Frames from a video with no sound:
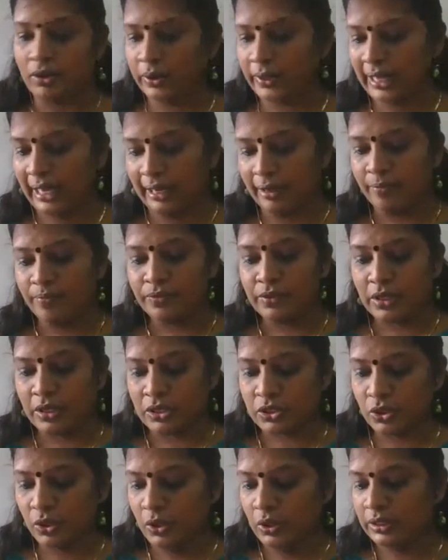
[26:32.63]
Okay,
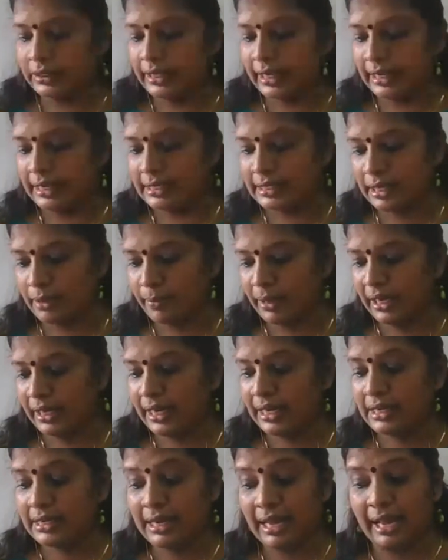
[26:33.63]
so the
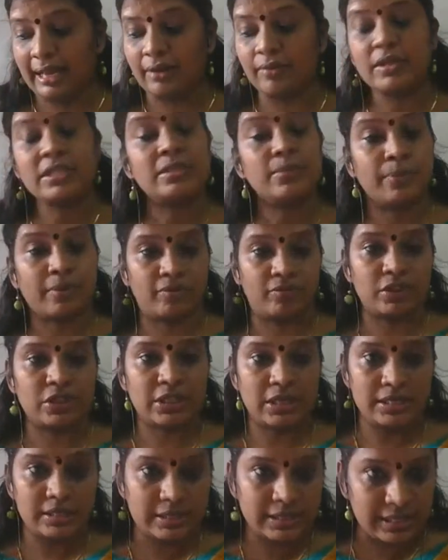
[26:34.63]
intermediate language
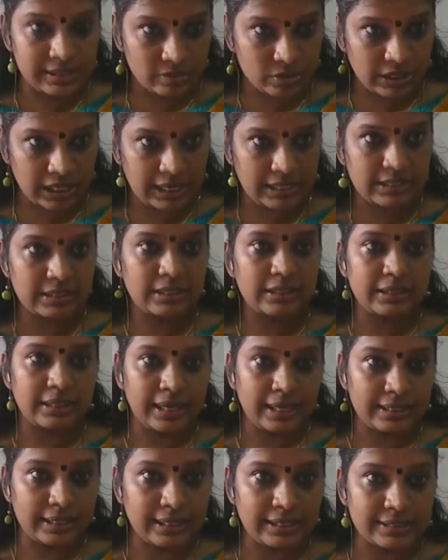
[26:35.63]
proficiency stage,
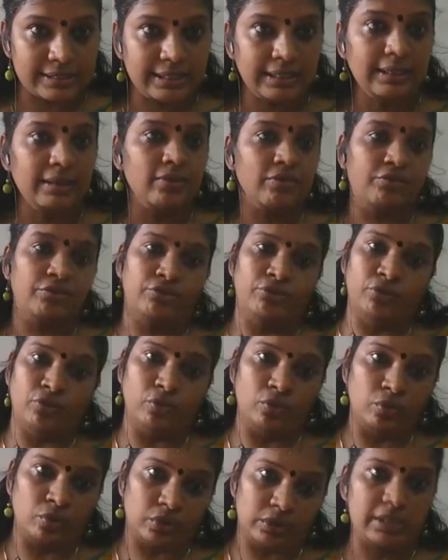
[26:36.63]
that is the
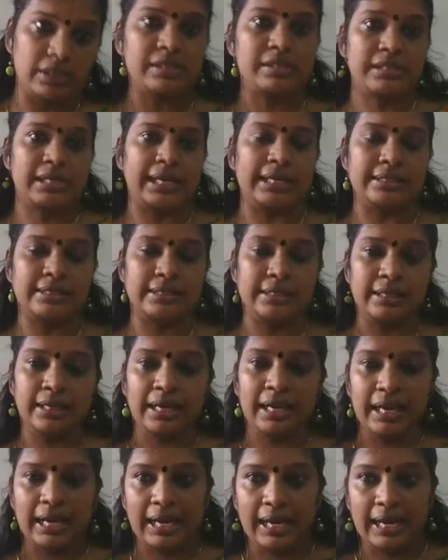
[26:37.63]
fourth stage.
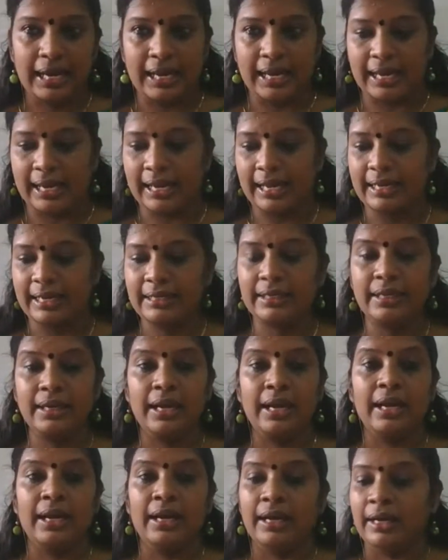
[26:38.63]
And
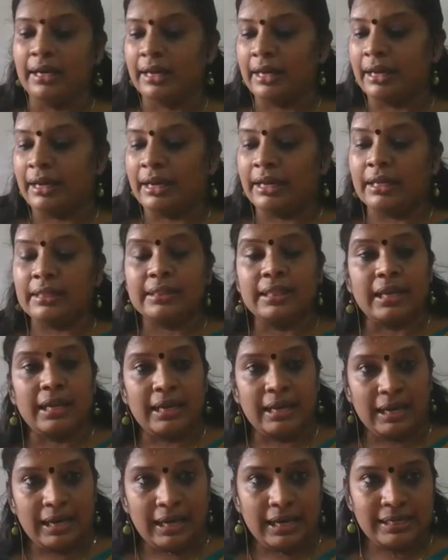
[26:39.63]
the
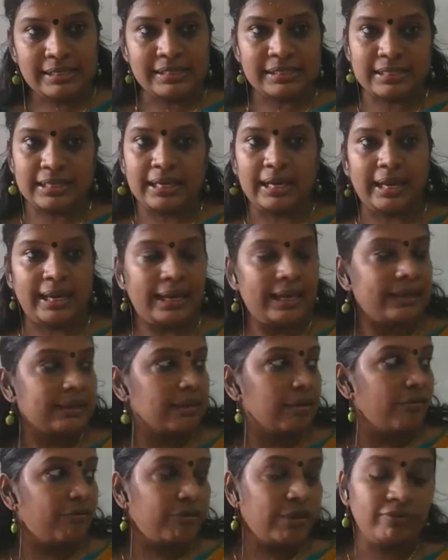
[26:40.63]
last and
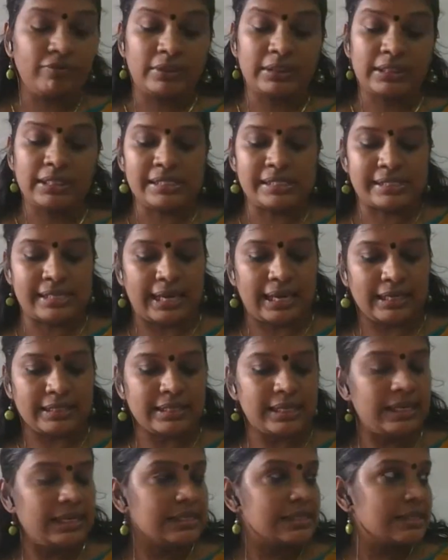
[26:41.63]
the fifth stage
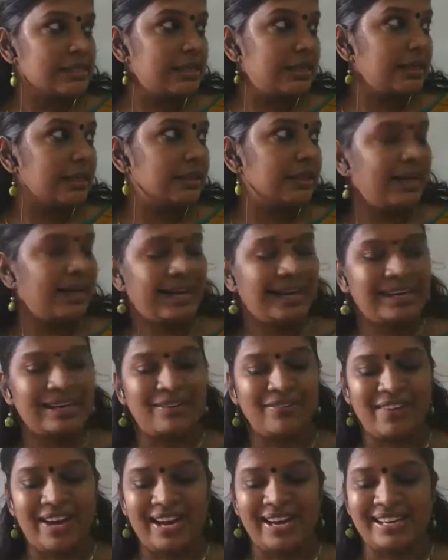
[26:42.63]
is the
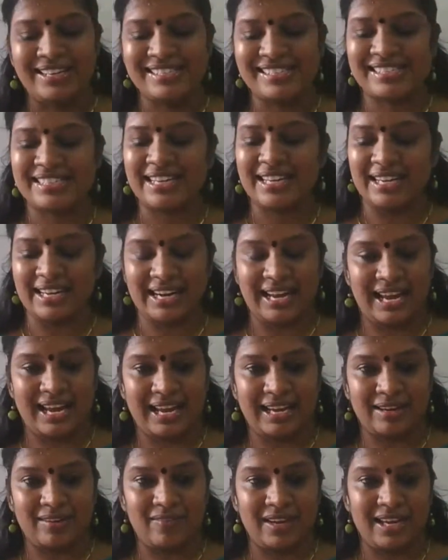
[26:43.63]
advanced
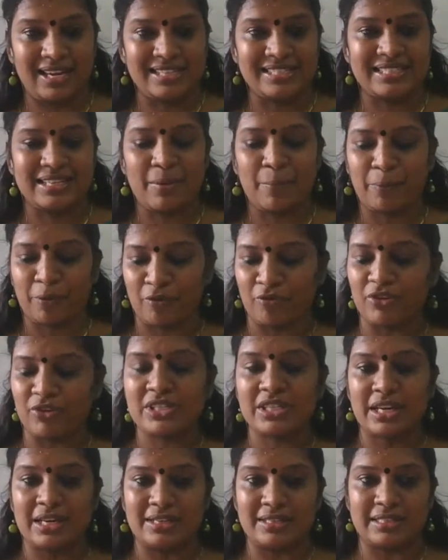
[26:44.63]
language
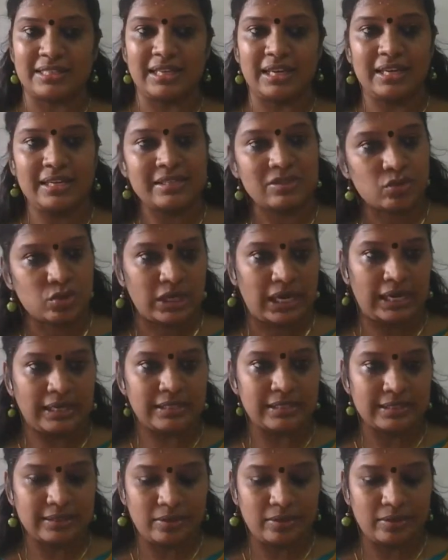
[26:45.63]
proficiency stage.